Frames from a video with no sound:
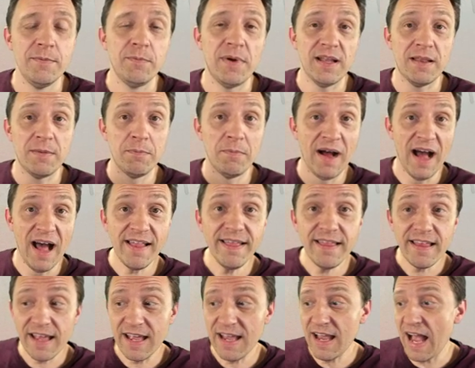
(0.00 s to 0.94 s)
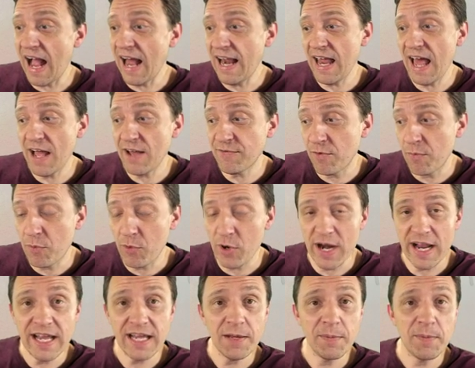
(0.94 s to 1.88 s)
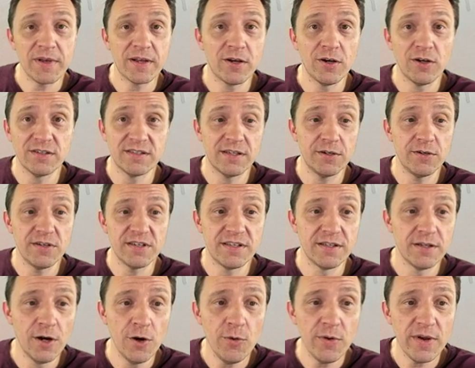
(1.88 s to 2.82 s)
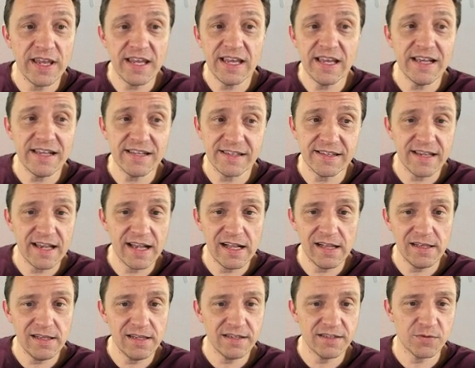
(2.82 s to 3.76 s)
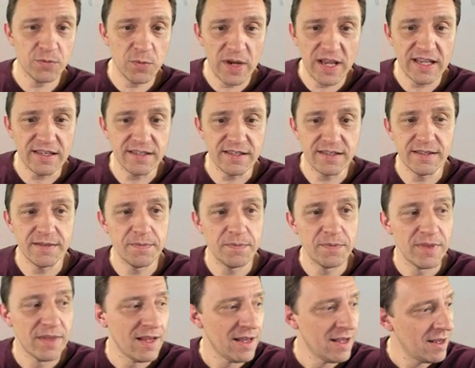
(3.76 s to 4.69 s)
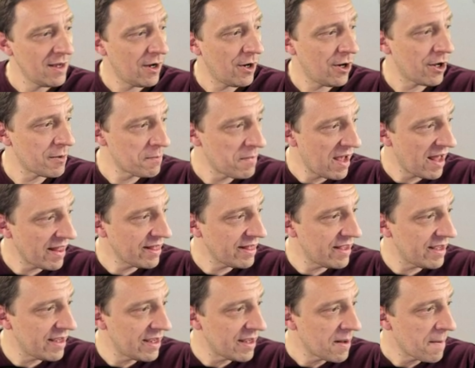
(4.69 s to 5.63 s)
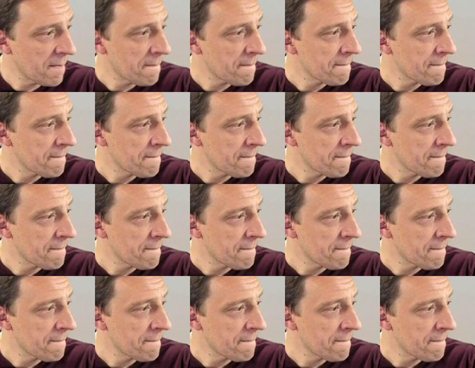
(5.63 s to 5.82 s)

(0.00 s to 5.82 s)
But Monday, I'll have a break because there is no E S L Swiss on Monday.